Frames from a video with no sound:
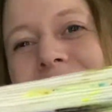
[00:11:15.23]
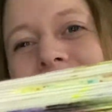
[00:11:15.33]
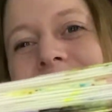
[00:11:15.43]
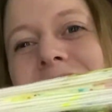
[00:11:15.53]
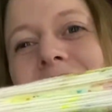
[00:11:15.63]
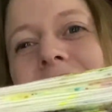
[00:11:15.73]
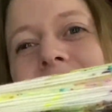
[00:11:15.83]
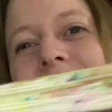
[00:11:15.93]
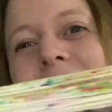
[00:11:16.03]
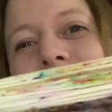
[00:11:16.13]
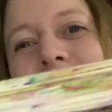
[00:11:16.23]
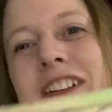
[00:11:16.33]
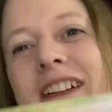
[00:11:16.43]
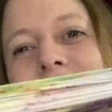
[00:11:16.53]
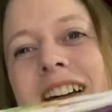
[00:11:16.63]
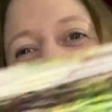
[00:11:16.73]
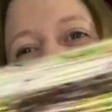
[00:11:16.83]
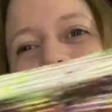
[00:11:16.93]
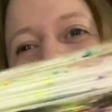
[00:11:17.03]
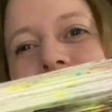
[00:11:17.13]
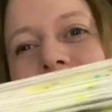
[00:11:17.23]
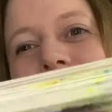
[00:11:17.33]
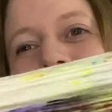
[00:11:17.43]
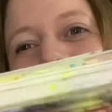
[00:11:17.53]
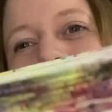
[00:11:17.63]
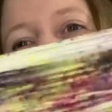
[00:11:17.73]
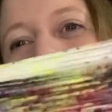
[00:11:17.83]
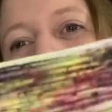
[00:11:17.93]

It's like a neon yellow,